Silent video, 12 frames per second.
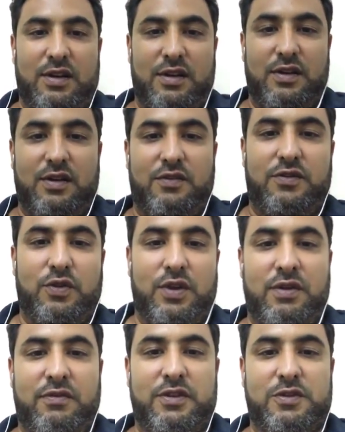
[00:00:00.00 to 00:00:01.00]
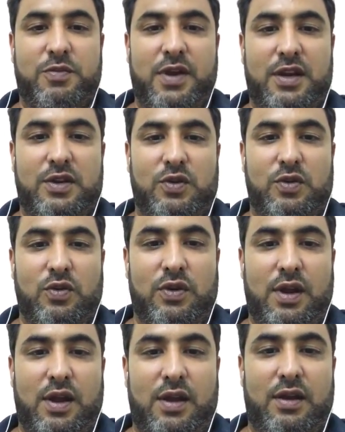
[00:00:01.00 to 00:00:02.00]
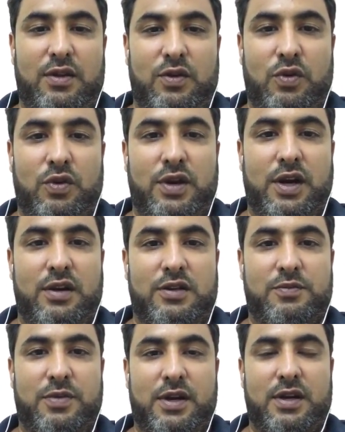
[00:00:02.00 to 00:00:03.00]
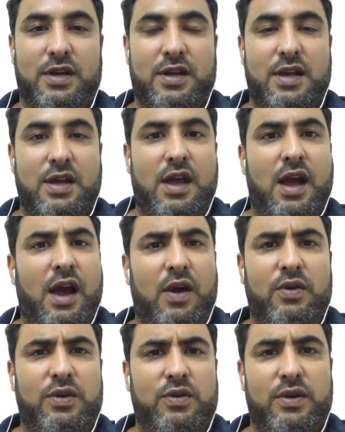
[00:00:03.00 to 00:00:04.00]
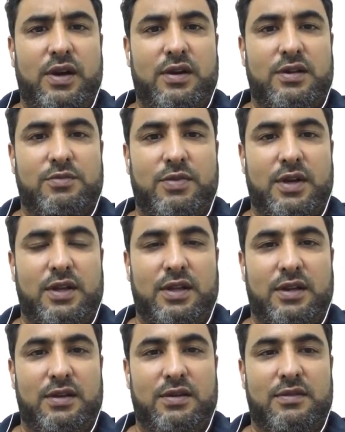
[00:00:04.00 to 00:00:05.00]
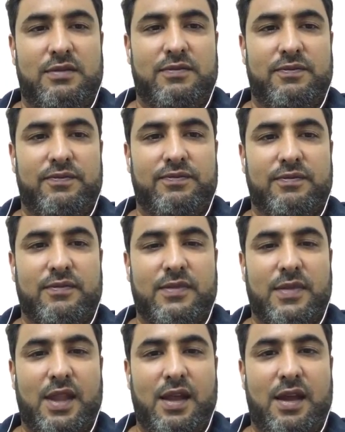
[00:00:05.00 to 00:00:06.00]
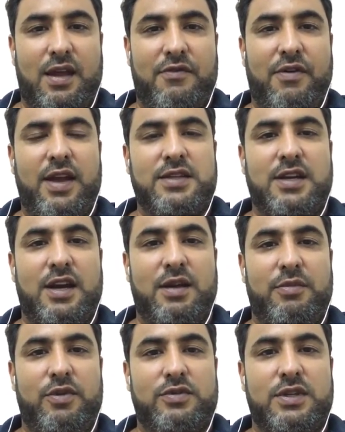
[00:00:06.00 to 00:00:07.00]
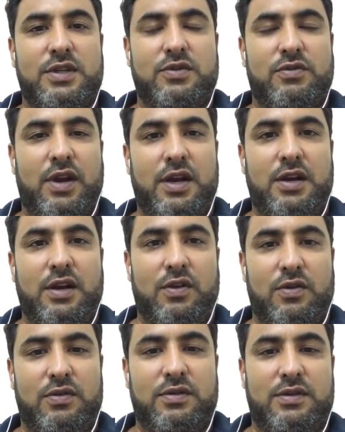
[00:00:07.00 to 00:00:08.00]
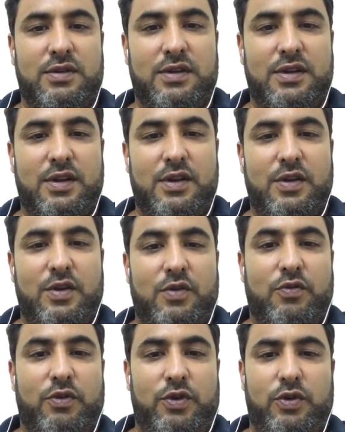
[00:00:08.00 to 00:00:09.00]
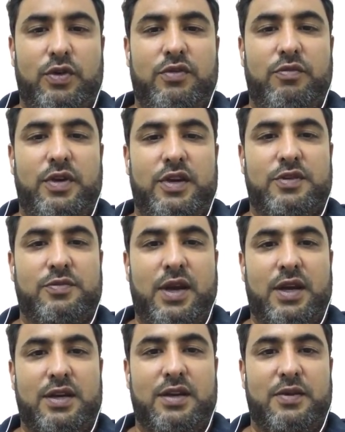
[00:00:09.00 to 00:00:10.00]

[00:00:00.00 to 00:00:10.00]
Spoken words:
if you give respect, you don't get respect? How do you get respect then? If I start abusing you right now, would you give me respect?